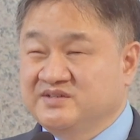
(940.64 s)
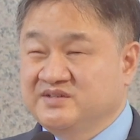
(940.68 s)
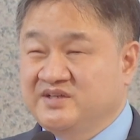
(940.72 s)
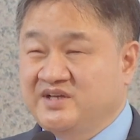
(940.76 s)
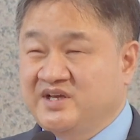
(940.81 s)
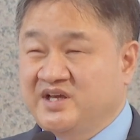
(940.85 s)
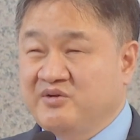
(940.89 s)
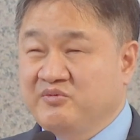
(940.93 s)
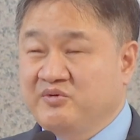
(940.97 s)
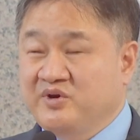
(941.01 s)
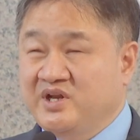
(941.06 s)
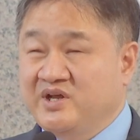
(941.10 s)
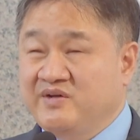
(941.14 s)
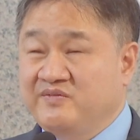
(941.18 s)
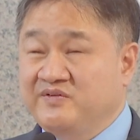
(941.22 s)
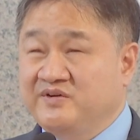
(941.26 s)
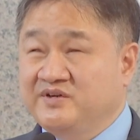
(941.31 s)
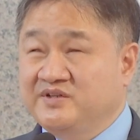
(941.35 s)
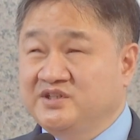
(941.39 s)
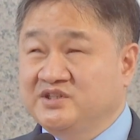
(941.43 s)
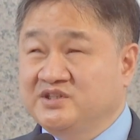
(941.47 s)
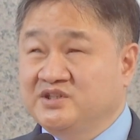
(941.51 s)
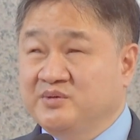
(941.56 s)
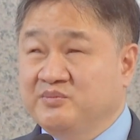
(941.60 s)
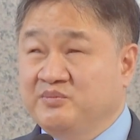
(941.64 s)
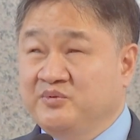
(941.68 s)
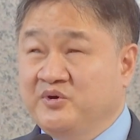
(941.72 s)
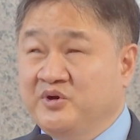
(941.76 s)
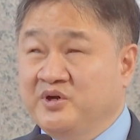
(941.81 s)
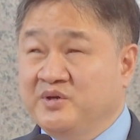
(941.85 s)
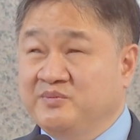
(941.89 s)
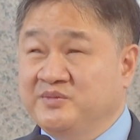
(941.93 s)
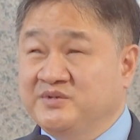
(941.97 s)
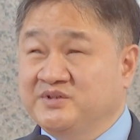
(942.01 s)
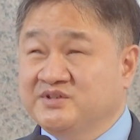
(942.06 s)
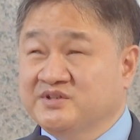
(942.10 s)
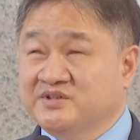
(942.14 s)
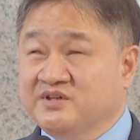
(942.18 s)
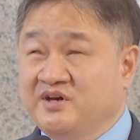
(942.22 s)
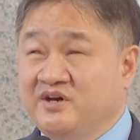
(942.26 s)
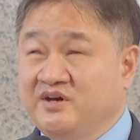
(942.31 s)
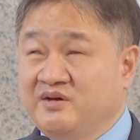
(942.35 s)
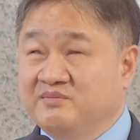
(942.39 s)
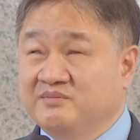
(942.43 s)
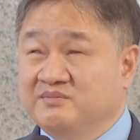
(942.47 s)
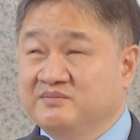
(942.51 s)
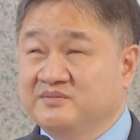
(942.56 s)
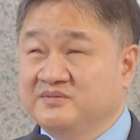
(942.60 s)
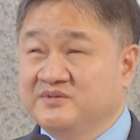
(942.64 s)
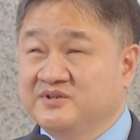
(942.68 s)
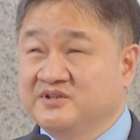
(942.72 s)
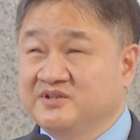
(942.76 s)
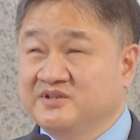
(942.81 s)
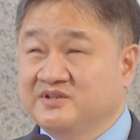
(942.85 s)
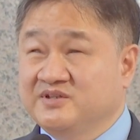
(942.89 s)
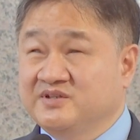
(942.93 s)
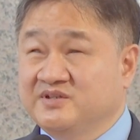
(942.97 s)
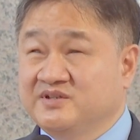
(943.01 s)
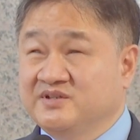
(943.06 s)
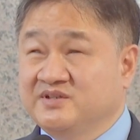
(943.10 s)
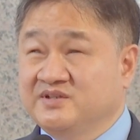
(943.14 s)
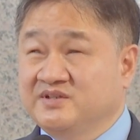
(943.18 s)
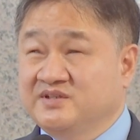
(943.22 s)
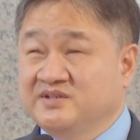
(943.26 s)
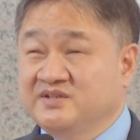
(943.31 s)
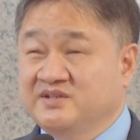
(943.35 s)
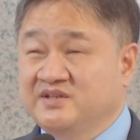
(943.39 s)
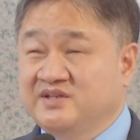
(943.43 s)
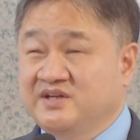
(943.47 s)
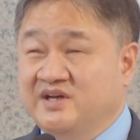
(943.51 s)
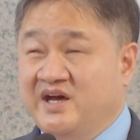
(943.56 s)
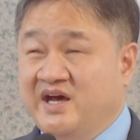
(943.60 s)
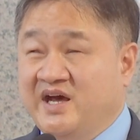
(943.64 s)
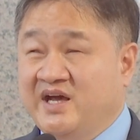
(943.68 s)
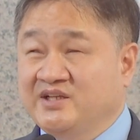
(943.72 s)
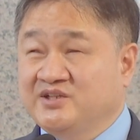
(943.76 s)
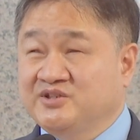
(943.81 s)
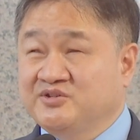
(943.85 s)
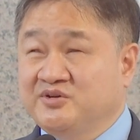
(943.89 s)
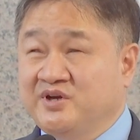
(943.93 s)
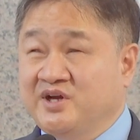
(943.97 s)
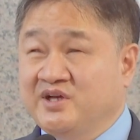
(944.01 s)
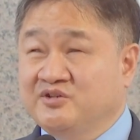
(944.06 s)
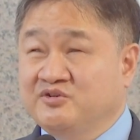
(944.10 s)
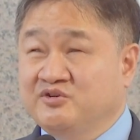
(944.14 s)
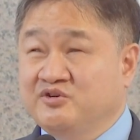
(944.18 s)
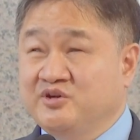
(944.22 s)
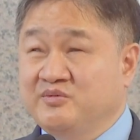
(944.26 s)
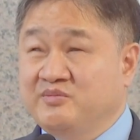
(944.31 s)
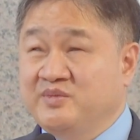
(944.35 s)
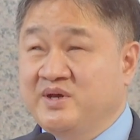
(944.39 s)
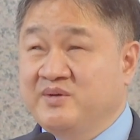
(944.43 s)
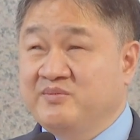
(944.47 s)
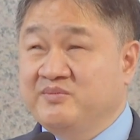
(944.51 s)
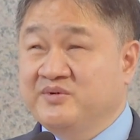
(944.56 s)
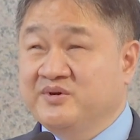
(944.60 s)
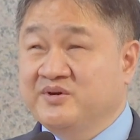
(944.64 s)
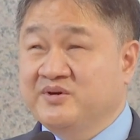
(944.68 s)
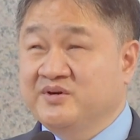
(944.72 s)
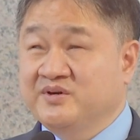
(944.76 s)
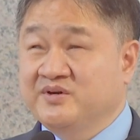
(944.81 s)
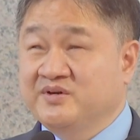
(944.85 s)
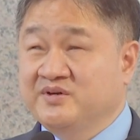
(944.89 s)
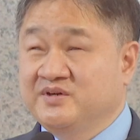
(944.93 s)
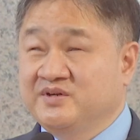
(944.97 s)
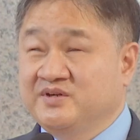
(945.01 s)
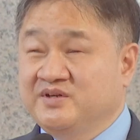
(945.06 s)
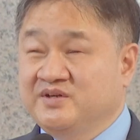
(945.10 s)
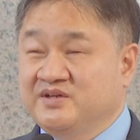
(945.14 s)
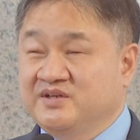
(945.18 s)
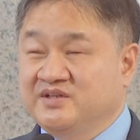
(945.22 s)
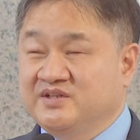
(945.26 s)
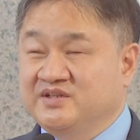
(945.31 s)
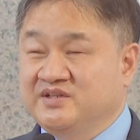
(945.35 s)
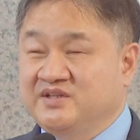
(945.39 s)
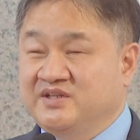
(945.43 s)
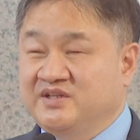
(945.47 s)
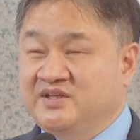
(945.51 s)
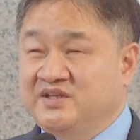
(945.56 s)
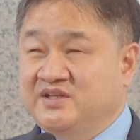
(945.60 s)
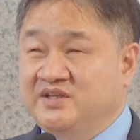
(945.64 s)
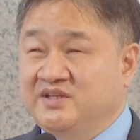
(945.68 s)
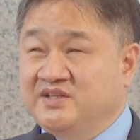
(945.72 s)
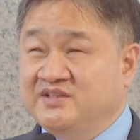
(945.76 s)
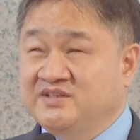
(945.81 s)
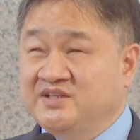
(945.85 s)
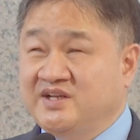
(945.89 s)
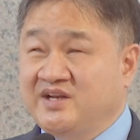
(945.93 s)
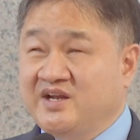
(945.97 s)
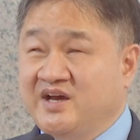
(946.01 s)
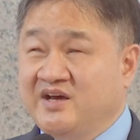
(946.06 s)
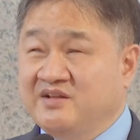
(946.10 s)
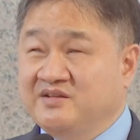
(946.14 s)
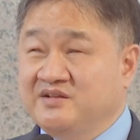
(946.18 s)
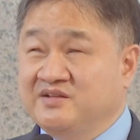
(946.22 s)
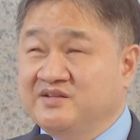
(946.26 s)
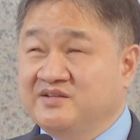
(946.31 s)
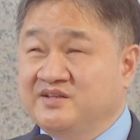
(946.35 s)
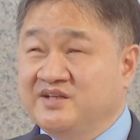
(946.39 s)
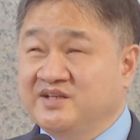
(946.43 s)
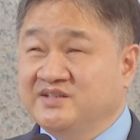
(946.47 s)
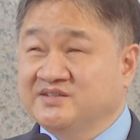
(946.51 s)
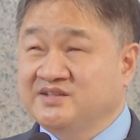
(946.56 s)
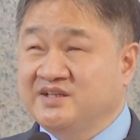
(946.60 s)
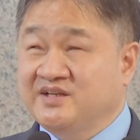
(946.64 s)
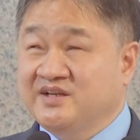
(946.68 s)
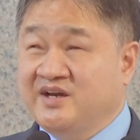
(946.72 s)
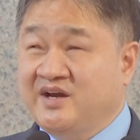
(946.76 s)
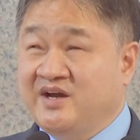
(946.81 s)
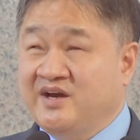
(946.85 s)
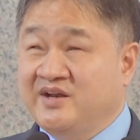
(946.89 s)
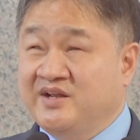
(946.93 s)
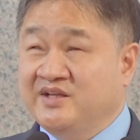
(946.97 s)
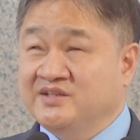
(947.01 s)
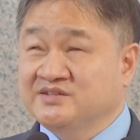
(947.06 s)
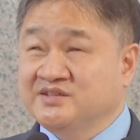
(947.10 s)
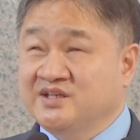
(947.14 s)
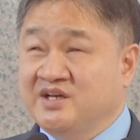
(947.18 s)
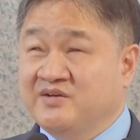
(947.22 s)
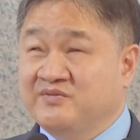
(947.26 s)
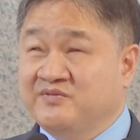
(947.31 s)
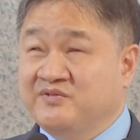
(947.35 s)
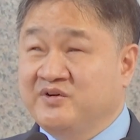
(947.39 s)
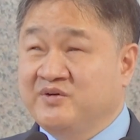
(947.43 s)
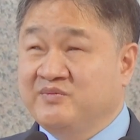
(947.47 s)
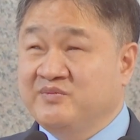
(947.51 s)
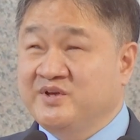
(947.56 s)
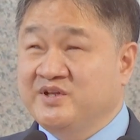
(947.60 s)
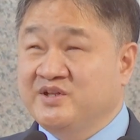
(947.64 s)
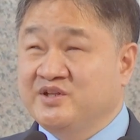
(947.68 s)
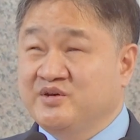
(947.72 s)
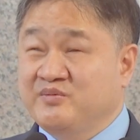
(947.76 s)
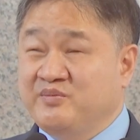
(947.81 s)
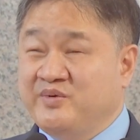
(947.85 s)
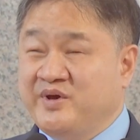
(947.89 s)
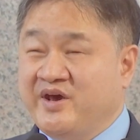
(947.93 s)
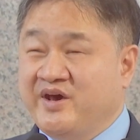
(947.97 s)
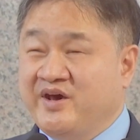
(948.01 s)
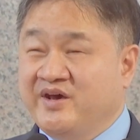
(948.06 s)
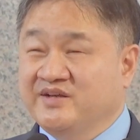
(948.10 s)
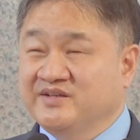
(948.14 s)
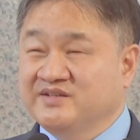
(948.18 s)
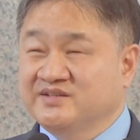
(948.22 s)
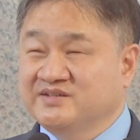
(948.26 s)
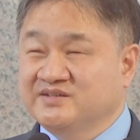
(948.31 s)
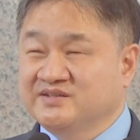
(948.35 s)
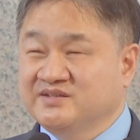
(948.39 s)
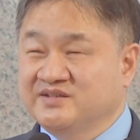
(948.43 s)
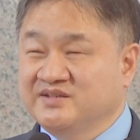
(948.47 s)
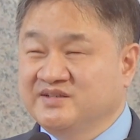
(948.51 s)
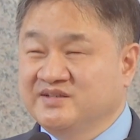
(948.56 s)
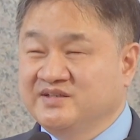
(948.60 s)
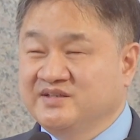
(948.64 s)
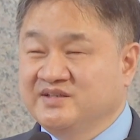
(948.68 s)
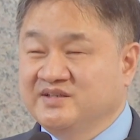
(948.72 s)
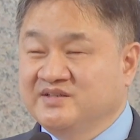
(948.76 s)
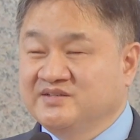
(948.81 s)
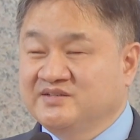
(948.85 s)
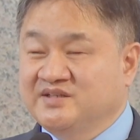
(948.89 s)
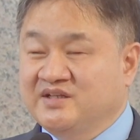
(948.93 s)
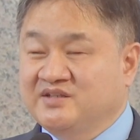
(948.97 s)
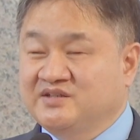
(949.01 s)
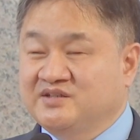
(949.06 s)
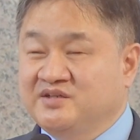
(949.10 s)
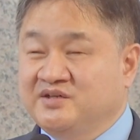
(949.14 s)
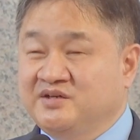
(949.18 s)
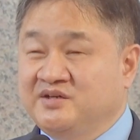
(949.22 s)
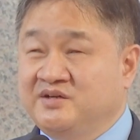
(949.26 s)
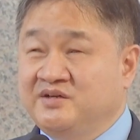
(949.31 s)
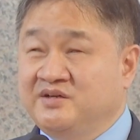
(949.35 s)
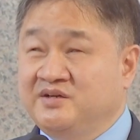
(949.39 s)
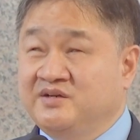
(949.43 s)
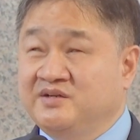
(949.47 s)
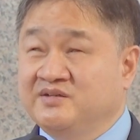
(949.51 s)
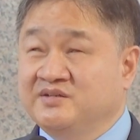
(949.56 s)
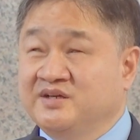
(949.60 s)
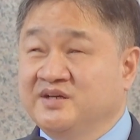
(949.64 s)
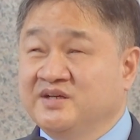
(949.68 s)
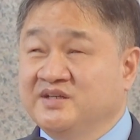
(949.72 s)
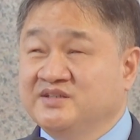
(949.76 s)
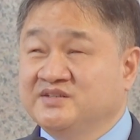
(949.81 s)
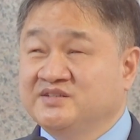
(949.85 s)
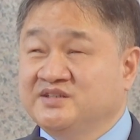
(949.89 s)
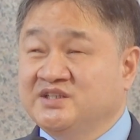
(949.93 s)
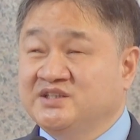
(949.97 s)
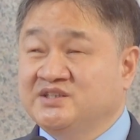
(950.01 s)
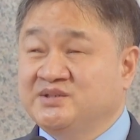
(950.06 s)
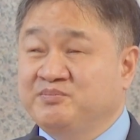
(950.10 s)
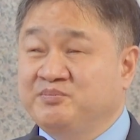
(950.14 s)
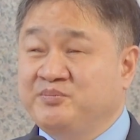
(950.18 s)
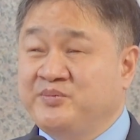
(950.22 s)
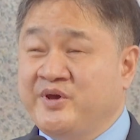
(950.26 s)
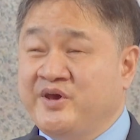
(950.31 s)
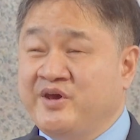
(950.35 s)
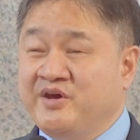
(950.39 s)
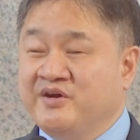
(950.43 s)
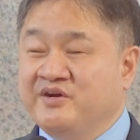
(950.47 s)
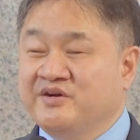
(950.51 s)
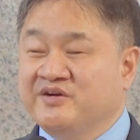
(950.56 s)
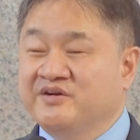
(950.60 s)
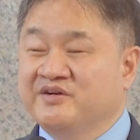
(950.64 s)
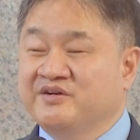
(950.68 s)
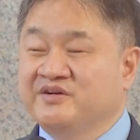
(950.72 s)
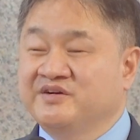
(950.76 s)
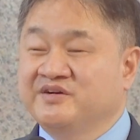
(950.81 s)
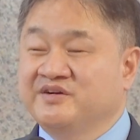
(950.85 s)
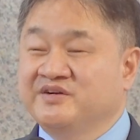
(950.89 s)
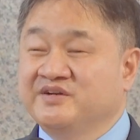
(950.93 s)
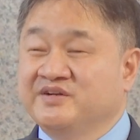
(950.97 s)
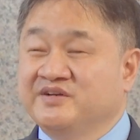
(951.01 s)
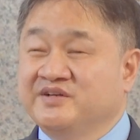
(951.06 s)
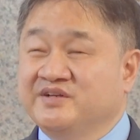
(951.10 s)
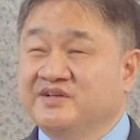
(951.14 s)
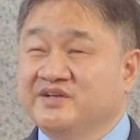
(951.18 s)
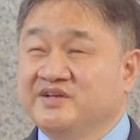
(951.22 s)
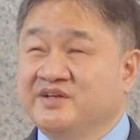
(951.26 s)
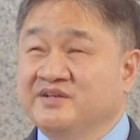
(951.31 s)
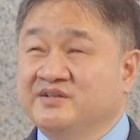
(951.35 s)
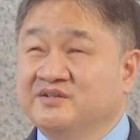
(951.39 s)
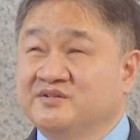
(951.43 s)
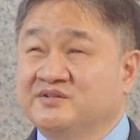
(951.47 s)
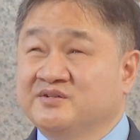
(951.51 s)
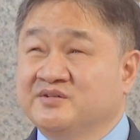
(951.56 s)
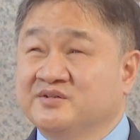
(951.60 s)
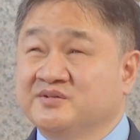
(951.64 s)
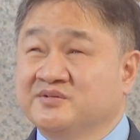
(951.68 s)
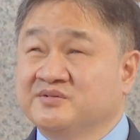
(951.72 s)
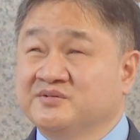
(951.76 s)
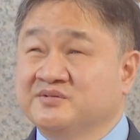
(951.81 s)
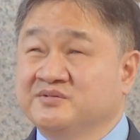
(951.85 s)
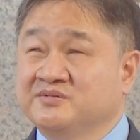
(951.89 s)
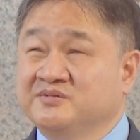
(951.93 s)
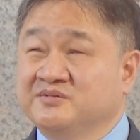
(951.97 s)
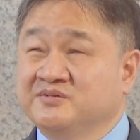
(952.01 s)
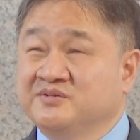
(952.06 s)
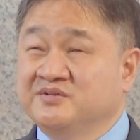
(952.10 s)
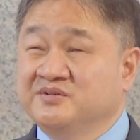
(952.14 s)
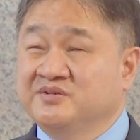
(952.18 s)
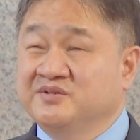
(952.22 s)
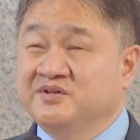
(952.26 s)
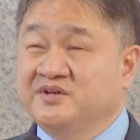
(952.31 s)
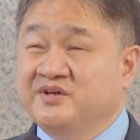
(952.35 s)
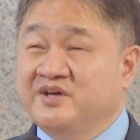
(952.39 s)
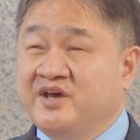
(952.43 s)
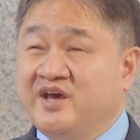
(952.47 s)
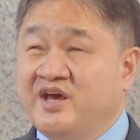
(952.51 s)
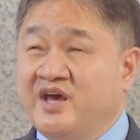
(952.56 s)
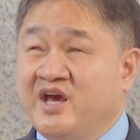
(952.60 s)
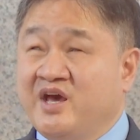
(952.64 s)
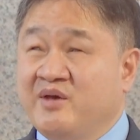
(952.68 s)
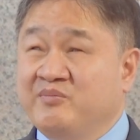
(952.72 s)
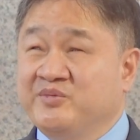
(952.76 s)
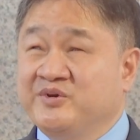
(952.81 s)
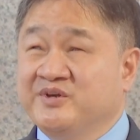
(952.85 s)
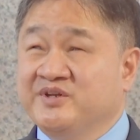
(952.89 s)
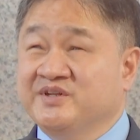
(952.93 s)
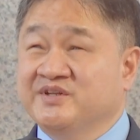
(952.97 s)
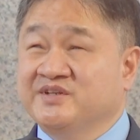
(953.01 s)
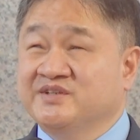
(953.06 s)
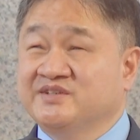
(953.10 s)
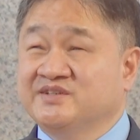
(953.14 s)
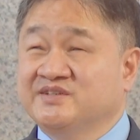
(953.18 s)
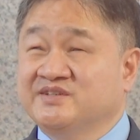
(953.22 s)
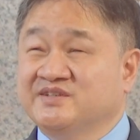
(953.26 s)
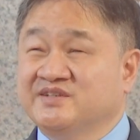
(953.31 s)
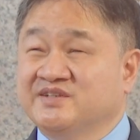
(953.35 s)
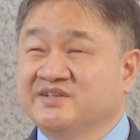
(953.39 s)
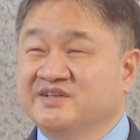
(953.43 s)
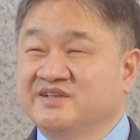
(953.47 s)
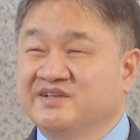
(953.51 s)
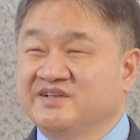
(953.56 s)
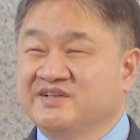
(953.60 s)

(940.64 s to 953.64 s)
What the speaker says: And whenever disappointments come, I try to remember these and other things that God has done for me in the past that turned despair into happiness,